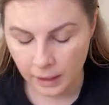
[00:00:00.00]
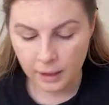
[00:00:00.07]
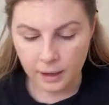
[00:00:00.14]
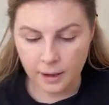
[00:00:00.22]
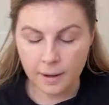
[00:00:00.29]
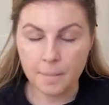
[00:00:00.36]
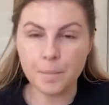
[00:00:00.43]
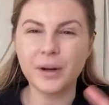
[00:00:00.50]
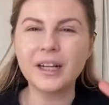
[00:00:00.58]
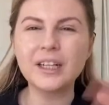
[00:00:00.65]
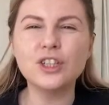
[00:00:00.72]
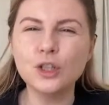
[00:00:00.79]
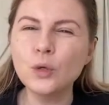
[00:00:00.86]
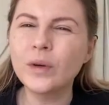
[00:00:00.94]
Um, but I
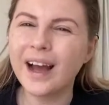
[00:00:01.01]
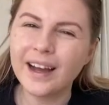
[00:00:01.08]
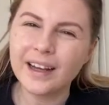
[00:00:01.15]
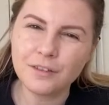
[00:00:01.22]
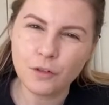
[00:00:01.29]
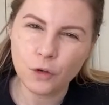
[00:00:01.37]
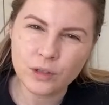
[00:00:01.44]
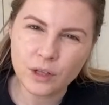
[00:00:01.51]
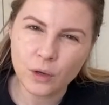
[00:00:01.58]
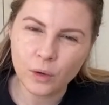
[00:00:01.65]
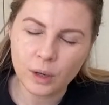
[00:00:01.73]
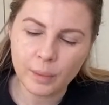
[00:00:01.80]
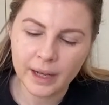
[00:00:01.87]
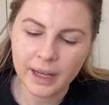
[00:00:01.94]
do kind of also
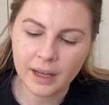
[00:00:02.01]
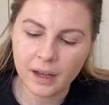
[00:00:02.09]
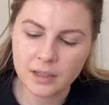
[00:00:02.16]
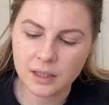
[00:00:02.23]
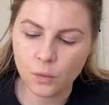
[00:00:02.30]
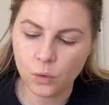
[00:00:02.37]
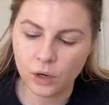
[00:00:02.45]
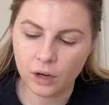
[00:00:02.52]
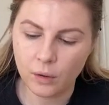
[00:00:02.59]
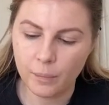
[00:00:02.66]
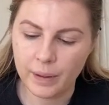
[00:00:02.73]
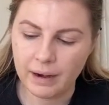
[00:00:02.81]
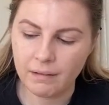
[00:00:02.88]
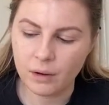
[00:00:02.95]
want to buy it because I want to
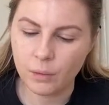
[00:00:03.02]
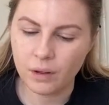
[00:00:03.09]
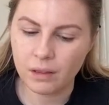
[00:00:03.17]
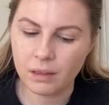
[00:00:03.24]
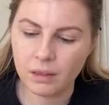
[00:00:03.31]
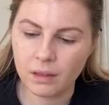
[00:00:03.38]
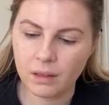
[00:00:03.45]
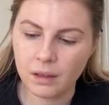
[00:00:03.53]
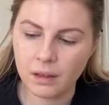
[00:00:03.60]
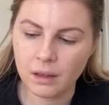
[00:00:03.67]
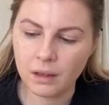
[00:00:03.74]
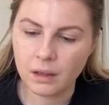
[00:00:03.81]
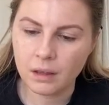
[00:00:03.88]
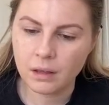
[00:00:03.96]
compare it with
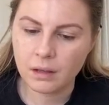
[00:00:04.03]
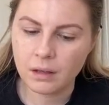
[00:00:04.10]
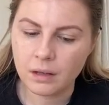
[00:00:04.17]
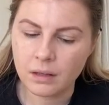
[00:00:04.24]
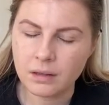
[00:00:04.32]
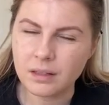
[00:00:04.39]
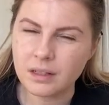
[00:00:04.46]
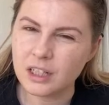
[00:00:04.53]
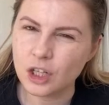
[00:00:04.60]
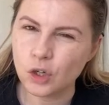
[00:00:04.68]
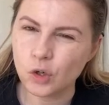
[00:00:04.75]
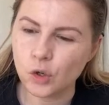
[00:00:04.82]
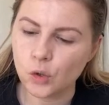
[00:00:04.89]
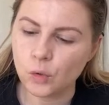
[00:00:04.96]
the
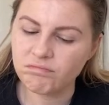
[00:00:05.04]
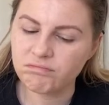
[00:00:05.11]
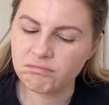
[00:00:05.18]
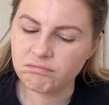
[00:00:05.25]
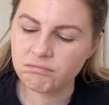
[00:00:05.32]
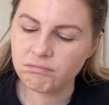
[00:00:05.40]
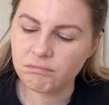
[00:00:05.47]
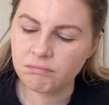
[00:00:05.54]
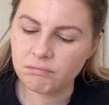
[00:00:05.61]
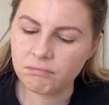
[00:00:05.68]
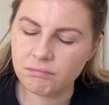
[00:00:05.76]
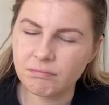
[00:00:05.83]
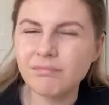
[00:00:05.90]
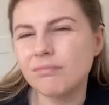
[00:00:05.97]
Dior
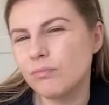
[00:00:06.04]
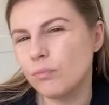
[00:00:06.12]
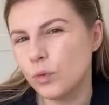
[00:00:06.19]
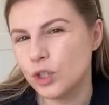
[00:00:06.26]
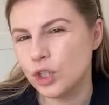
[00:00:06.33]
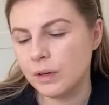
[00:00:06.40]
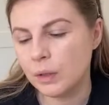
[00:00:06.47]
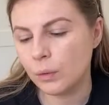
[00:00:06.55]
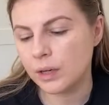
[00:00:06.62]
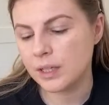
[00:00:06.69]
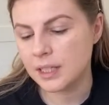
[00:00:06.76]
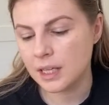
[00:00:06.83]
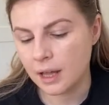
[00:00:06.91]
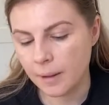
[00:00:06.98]
would you really want to
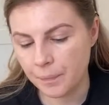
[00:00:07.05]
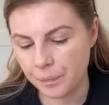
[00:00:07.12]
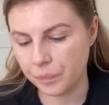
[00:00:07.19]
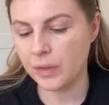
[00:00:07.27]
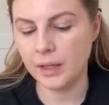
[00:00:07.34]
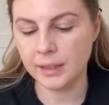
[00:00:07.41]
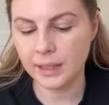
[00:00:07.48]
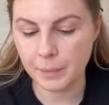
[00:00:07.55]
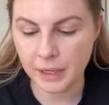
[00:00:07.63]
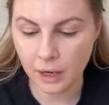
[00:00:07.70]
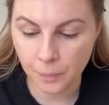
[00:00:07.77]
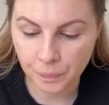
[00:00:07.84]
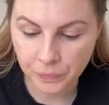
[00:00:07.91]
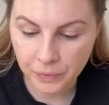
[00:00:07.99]
see that? Let me
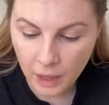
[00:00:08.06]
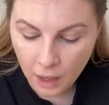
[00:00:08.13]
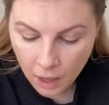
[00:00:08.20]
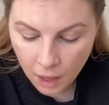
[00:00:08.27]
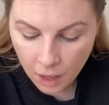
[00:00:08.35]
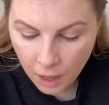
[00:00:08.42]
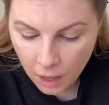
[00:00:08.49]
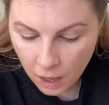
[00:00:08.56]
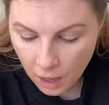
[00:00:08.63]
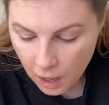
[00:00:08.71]
know.